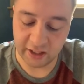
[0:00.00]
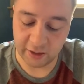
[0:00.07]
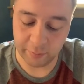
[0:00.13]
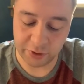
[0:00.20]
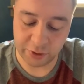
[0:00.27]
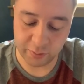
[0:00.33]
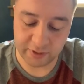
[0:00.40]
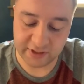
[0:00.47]

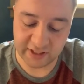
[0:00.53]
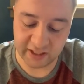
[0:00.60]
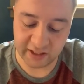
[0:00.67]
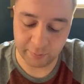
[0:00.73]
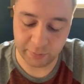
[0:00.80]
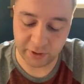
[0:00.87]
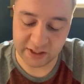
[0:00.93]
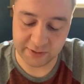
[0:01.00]
in between
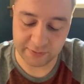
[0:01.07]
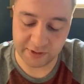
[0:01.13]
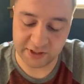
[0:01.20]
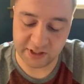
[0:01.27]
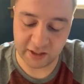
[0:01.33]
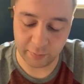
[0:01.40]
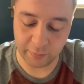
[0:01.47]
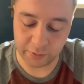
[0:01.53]
taking bites of
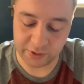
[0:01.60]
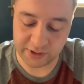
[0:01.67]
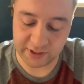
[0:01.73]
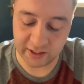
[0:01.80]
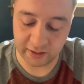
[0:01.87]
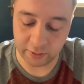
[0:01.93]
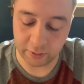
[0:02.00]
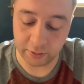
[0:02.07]
his T-bone
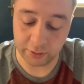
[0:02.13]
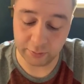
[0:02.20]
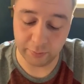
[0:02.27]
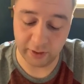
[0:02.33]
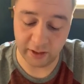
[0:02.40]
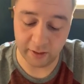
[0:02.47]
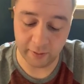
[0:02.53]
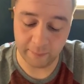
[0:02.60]
steak cooked
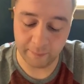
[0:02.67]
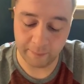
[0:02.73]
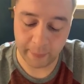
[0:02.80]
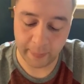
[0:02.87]
rare.